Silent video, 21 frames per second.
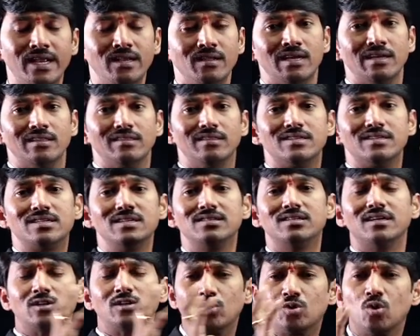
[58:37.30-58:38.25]
Right? This
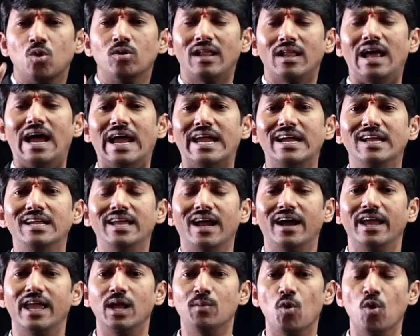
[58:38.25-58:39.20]
is the total
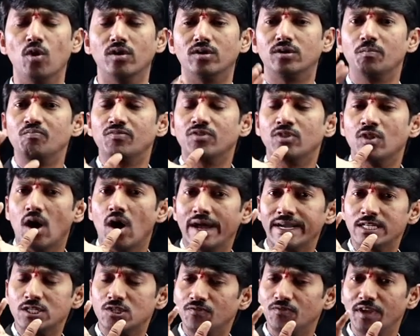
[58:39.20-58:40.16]
idea about
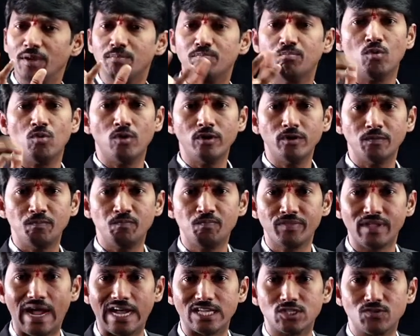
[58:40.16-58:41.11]
non-sweep mode
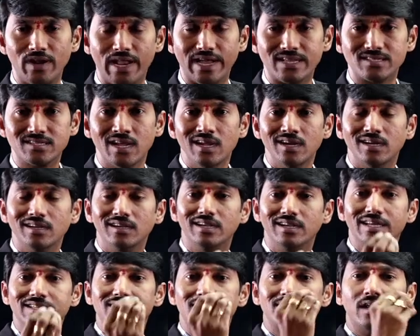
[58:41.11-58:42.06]
as well as
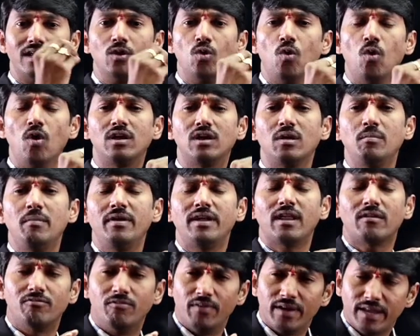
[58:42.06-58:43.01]
digital
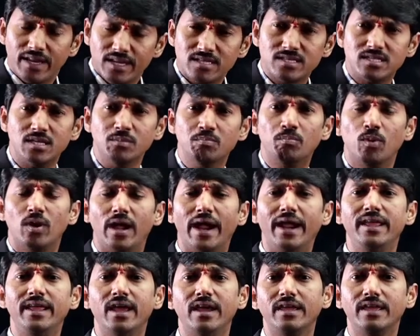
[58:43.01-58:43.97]
altimeter. Very simple
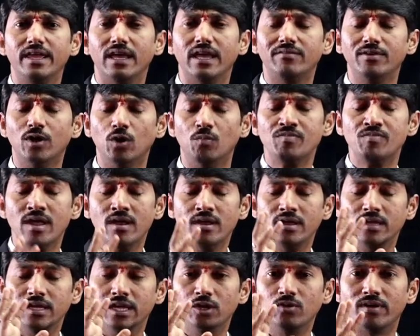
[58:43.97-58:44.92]
idea I gave you.
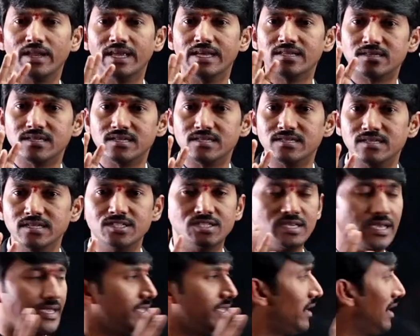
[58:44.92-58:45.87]
In your SSC
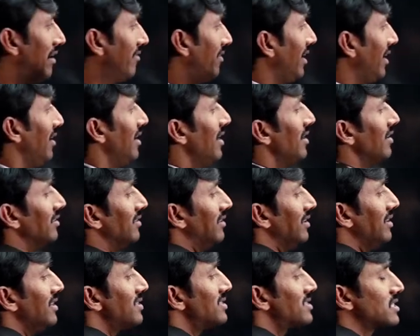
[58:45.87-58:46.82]
JE level,
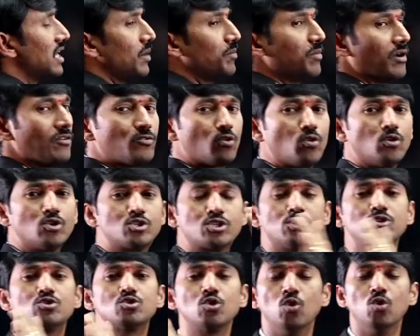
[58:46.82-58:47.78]
these type of
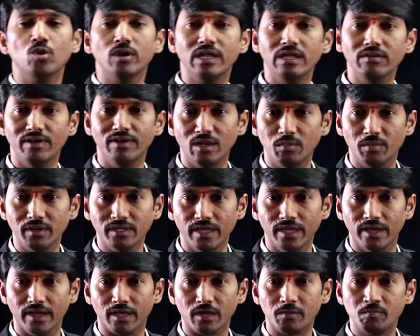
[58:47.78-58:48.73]
questions only will be
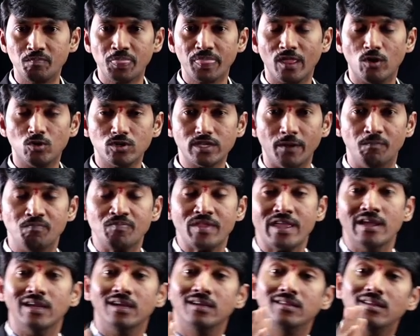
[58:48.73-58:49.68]
there. Okay?
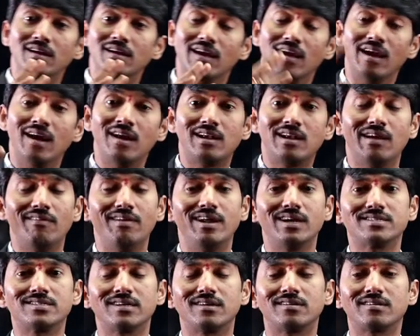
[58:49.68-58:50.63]
In the gate level,
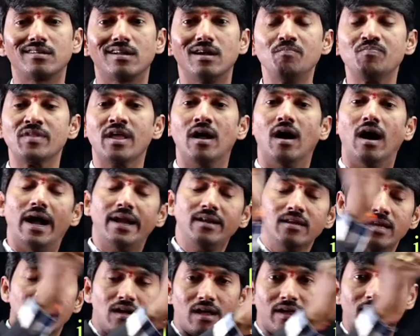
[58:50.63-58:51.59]
etc.,
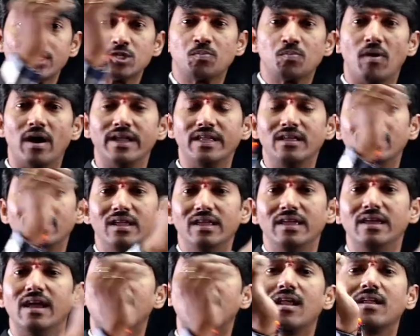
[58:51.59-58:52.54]
and
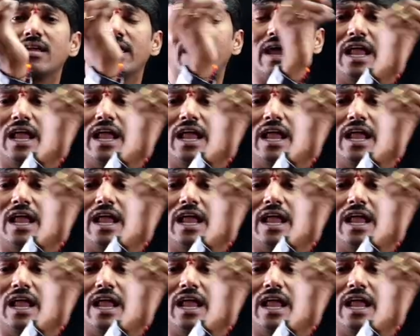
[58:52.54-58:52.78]
correspondingly error